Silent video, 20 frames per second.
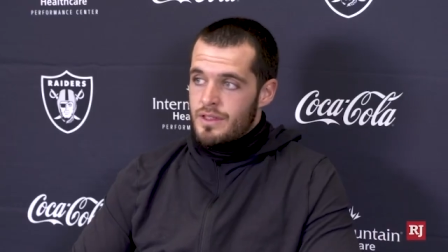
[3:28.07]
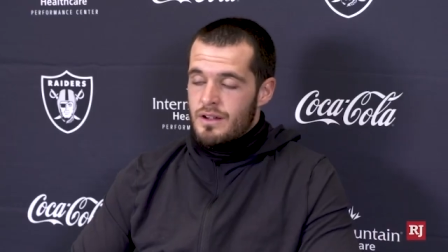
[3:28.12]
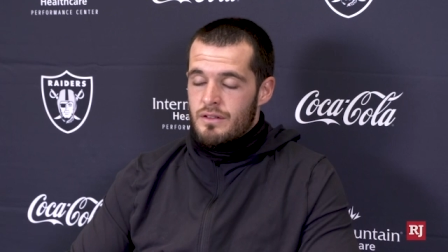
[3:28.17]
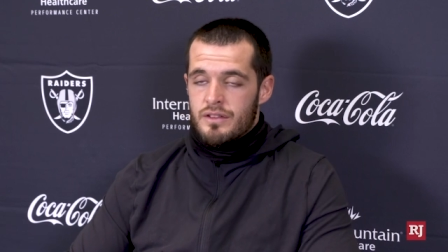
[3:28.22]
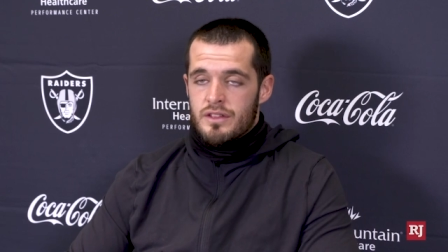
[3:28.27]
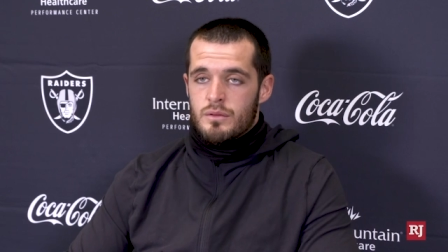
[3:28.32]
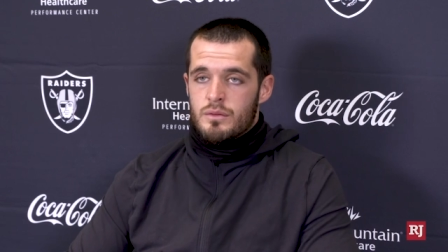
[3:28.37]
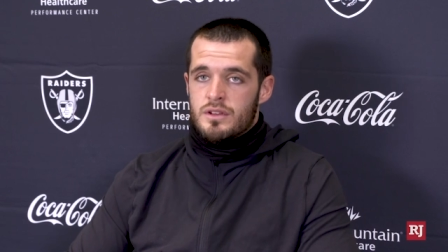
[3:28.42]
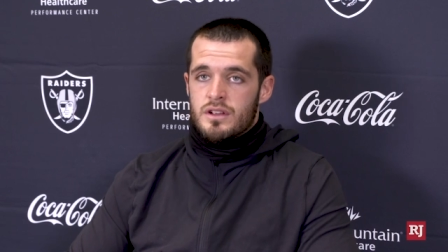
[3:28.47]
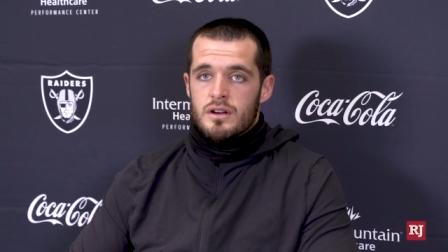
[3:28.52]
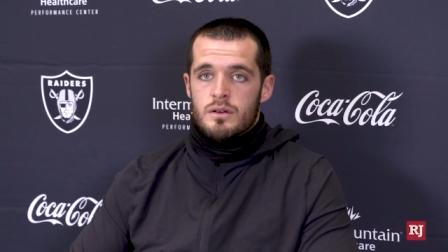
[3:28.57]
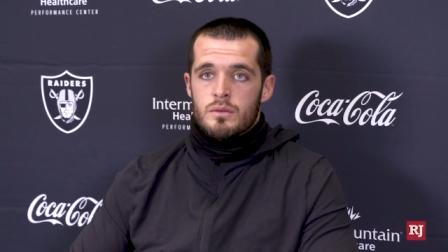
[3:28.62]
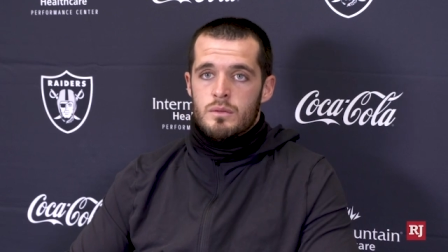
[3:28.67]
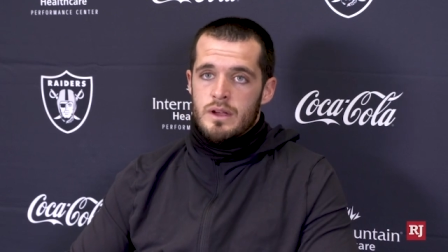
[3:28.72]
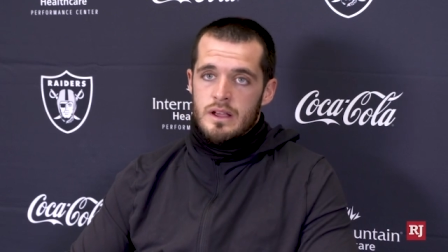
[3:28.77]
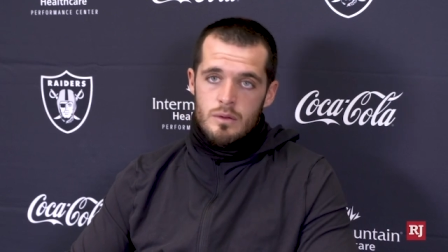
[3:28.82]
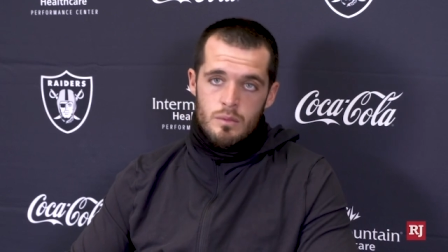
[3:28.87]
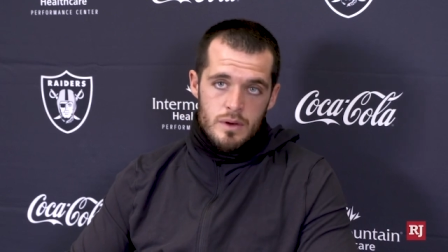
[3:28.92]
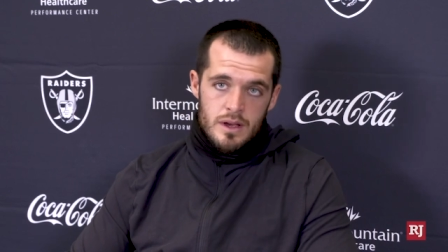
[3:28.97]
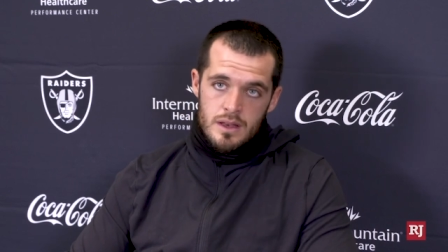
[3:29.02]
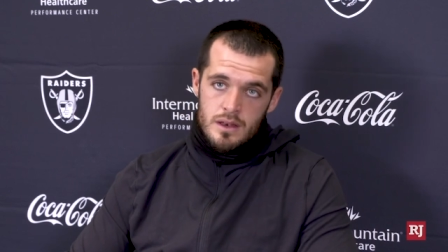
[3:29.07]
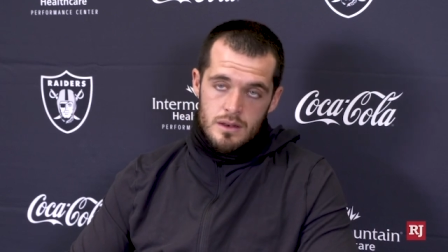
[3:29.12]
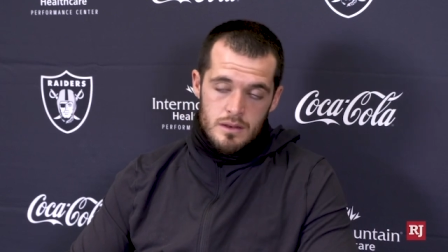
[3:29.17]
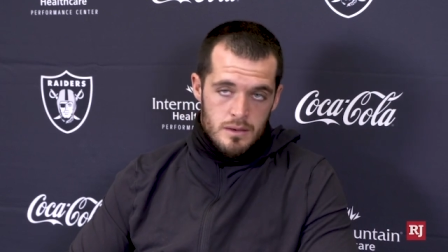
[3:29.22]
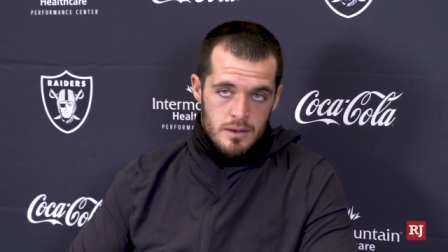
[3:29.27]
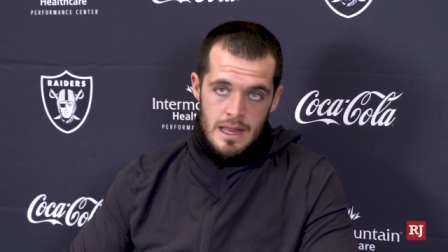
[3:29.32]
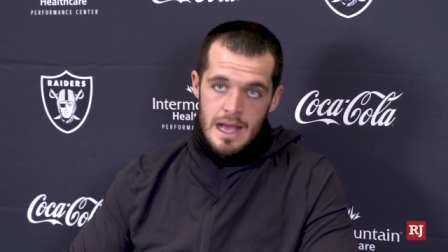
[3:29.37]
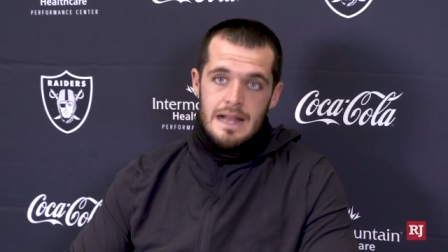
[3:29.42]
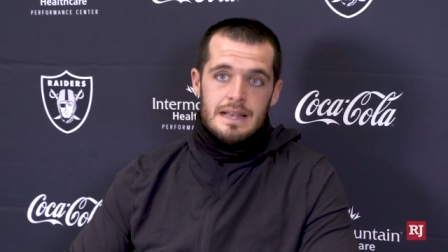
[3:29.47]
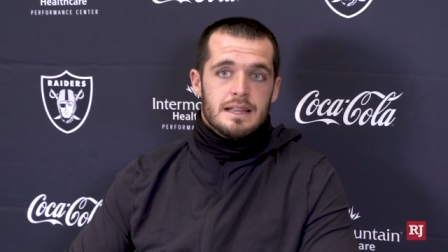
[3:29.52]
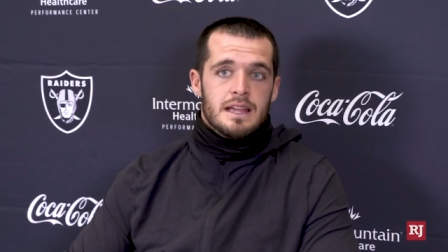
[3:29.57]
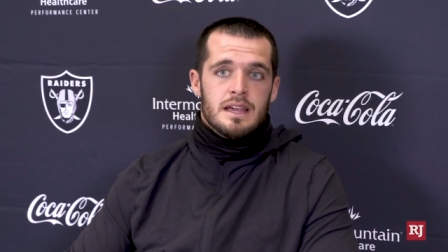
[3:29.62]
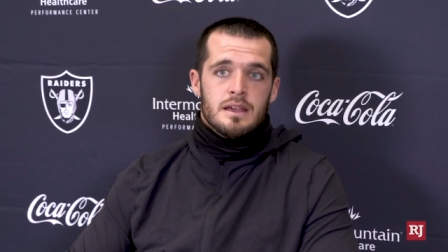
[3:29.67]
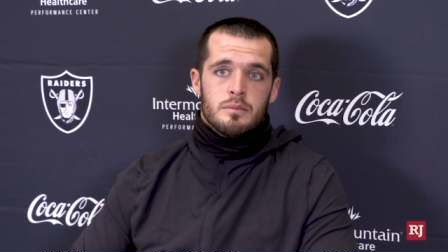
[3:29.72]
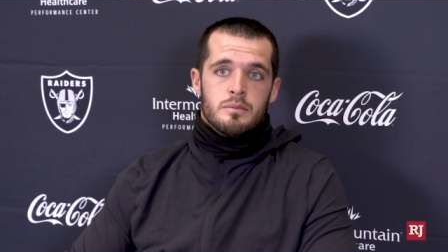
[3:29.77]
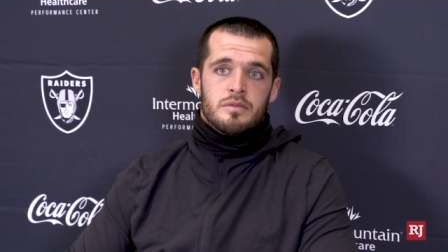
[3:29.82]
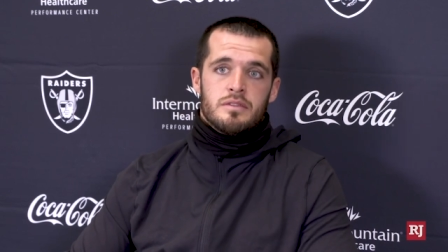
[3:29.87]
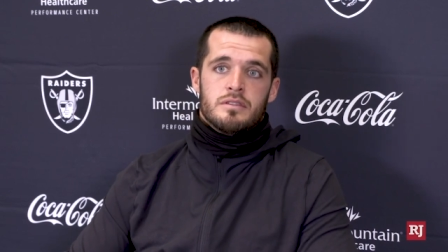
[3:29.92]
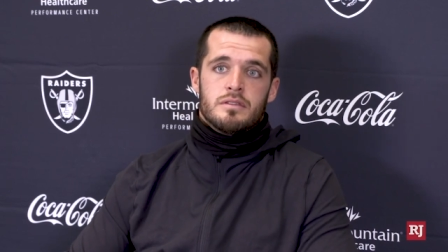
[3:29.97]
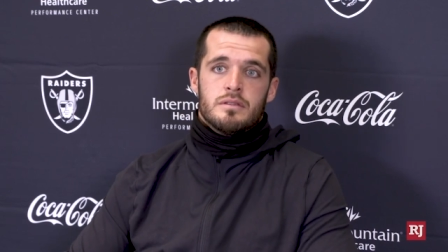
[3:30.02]
with everything we're doing, we could win nine
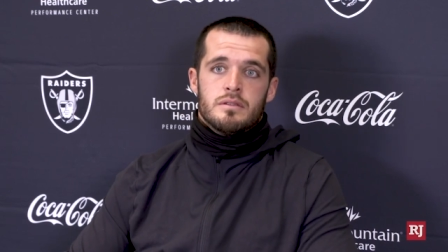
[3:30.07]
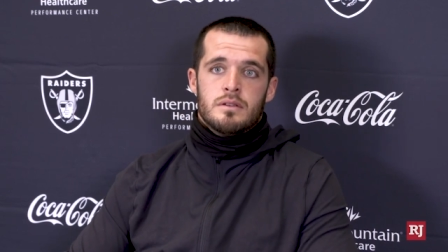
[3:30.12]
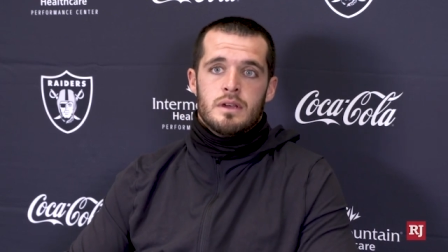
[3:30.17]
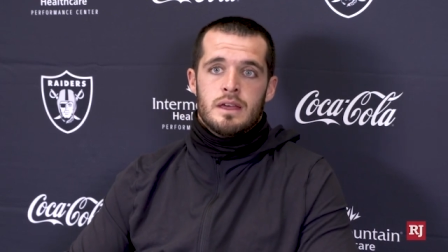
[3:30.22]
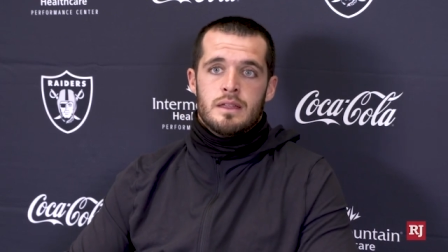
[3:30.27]
games,